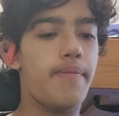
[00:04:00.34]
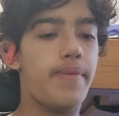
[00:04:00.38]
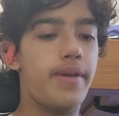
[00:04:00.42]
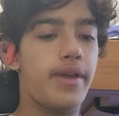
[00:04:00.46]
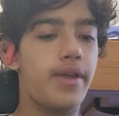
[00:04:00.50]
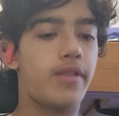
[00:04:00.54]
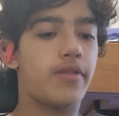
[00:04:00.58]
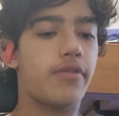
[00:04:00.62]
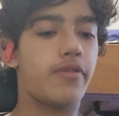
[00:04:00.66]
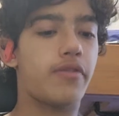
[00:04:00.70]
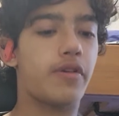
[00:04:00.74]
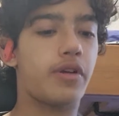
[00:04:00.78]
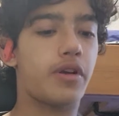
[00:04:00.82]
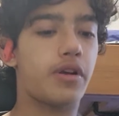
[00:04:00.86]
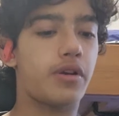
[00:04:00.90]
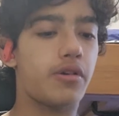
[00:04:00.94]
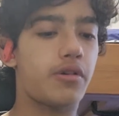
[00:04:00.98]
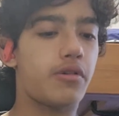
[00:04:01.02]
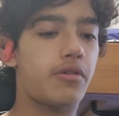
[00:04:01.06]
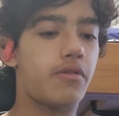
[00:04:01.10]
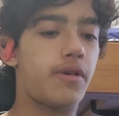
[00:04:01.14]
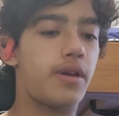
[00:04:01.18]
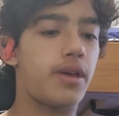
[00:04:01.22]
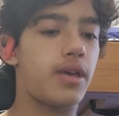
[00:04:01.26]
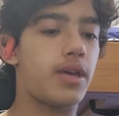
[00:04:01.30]
big
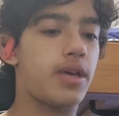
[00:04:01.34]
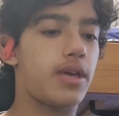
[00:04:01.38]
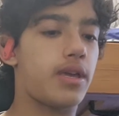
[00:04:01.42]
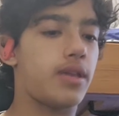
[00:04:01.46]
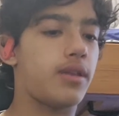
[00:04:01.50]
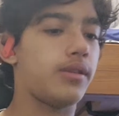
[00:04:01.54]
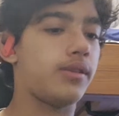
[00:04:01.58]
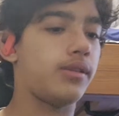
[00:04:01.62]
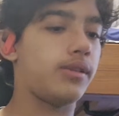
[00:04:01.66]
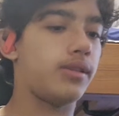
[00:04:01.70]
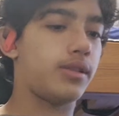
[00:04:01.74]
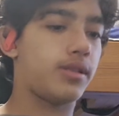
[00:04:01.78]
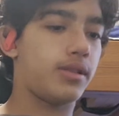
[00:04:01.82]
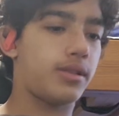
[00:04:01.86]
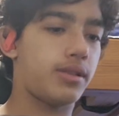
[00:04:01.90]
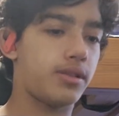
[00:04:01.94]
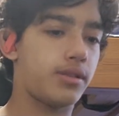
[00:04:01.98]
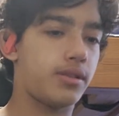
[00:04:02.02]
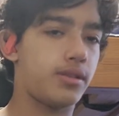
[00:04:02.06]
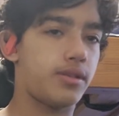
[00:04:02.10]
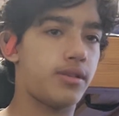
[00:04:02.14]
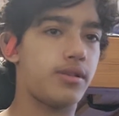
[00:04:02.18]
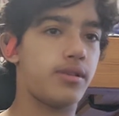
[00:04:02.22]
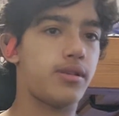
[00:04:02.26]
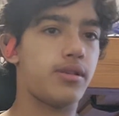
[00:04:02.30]
throw and
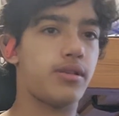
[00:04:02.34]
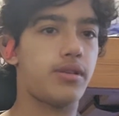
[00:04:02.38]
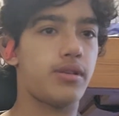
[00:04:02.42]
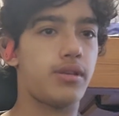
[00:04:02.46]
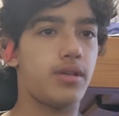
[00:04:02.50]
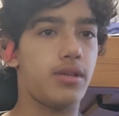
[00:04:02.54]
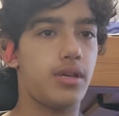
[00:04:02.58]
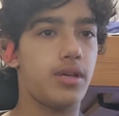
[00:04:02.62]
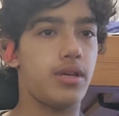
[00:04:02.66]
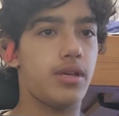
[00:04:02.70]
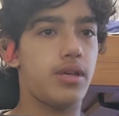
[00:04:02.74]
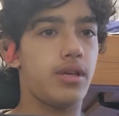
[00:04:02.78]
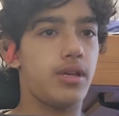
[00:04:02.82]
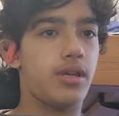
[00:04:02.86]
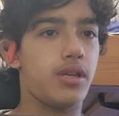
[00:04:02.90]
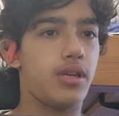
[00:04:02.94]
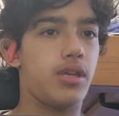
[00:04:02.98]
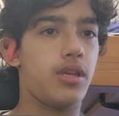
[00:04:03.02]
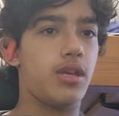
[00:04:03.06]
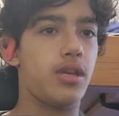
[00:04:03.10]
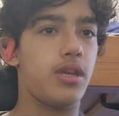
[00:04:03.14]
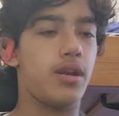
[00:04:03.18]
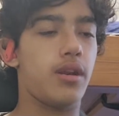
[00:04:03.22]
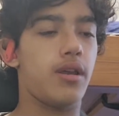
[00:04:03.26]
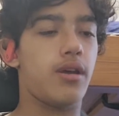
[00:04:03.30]

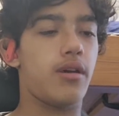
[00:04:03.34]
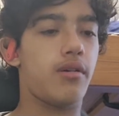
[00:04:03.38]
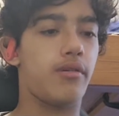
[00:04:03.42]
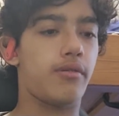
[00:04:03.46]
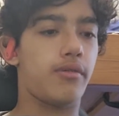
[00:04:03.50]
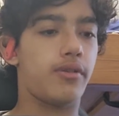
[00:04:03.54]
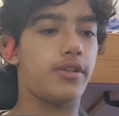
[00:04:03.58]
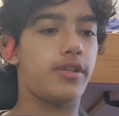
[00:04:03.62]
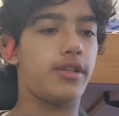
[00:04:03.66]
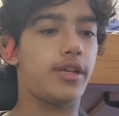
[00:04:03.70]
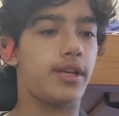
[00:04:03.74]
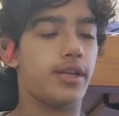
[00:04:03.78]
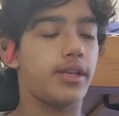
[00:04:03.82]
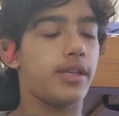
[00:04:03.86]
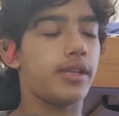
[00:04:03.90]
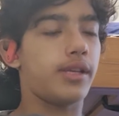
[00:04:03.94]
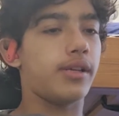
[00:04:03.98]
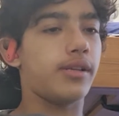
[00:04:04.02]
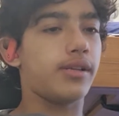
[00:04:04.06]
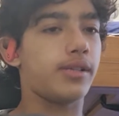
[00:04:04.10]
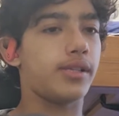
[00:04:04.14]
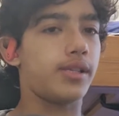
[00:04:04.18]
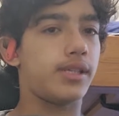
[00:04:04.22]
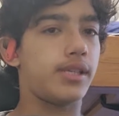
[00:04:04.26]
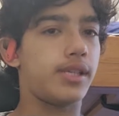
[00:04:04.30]

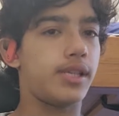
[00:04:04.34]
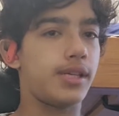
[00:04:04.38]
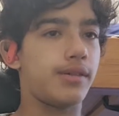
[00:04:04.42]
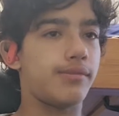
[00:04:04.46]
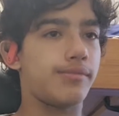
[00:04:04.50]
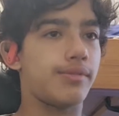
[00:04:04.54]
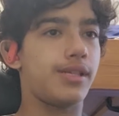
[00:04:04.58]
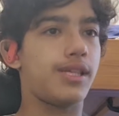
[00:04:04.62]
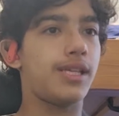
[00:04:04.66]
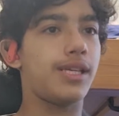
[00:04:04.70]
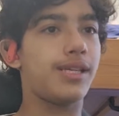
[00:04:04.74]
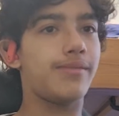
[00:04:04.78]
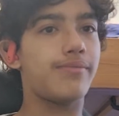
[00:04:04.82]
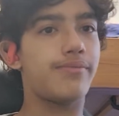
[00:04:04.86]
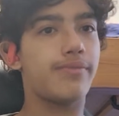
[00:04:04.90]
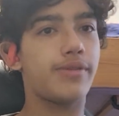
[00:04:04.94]
checkdowns to CMC,